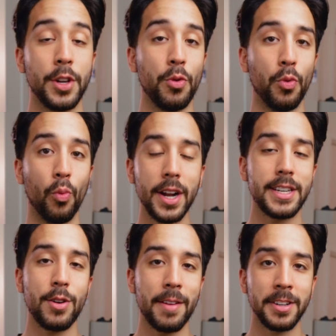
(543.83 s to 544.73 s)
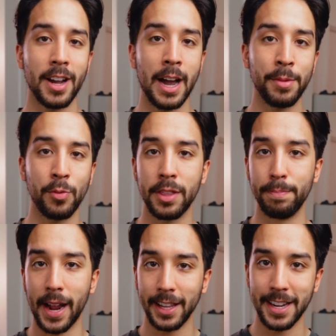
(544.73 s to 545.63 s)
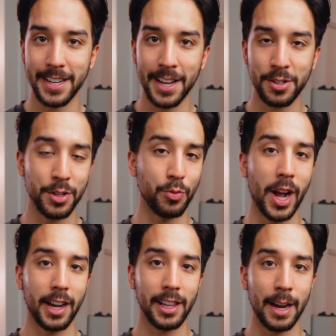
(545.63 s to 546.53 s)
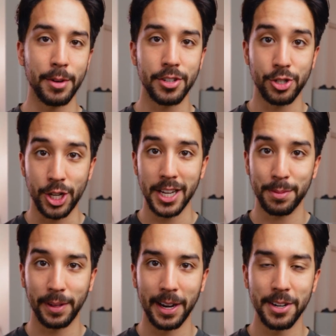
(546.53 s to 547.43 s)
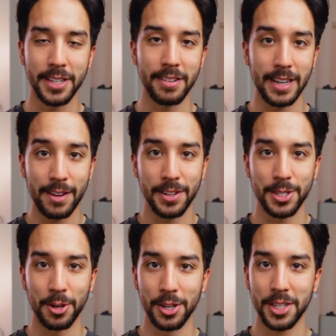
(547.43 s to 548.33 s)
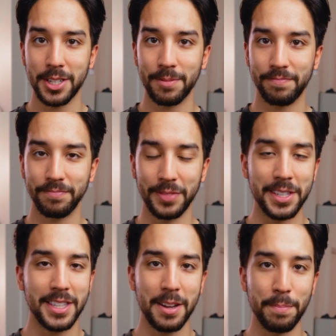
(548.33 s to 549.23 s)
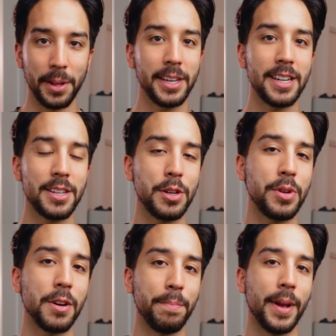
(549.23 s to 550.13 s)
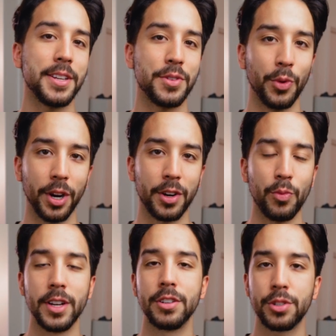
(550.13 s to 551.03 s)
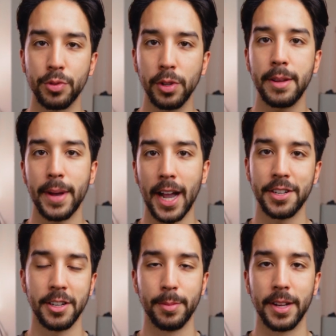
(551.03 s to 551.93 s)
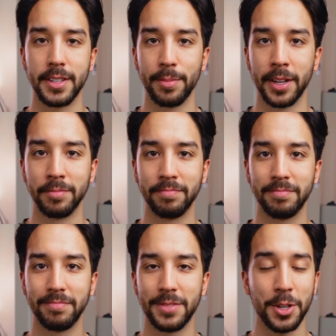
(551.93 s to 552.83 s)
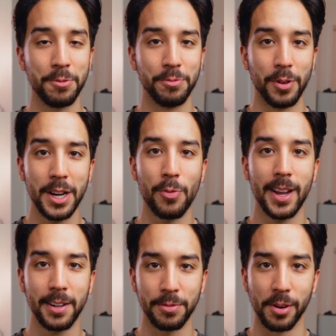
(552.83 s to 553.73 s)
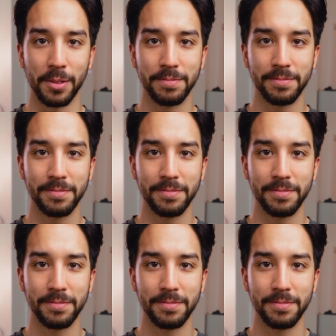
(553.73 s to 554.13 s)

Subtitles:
So what do you have in common with ballet dancers, rock climbers, chess players, and even surgeons? It's the ability to do your best work when you're truly passionate about something. So what are you waiting for?